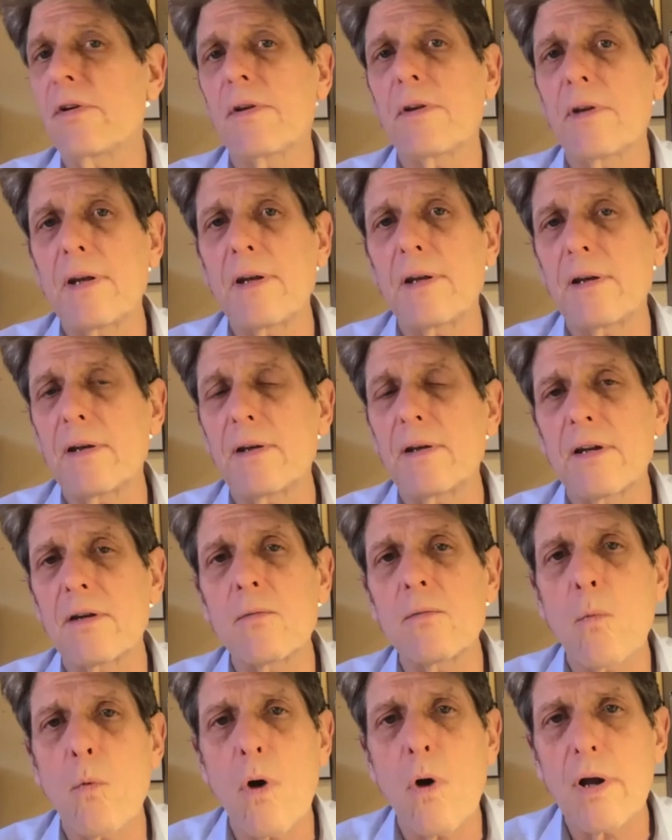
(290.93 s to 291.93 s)
they
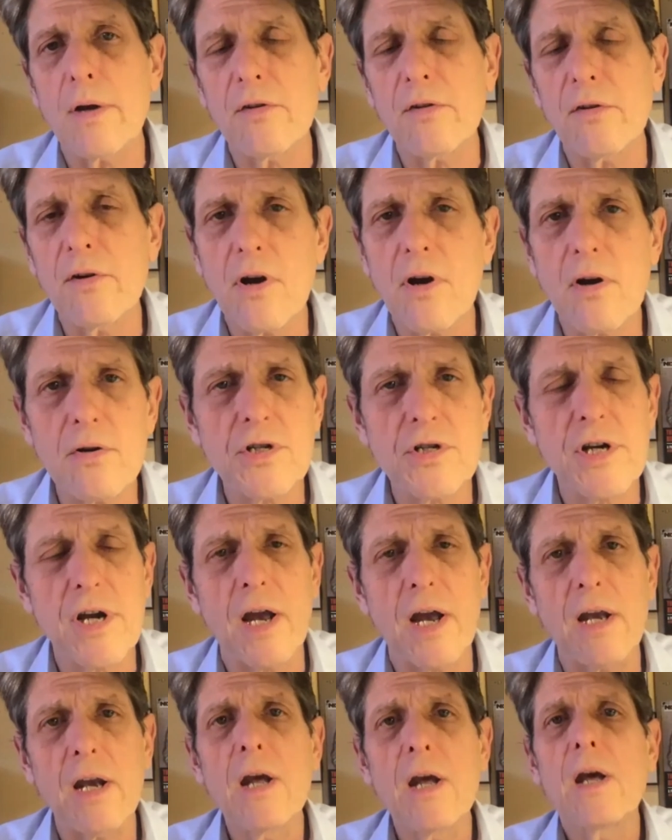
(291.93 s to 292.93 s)
didn't want to
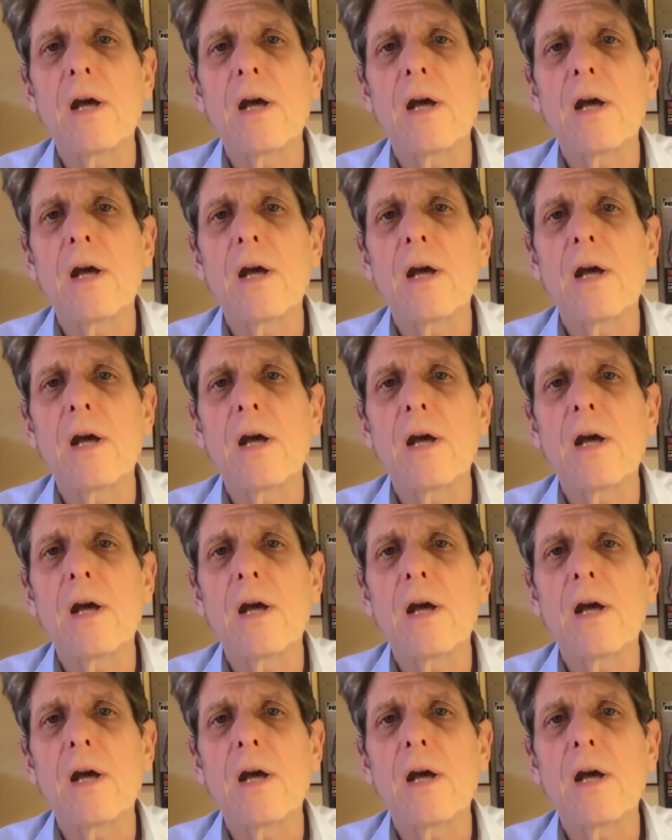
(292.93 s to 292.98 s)
negotiate.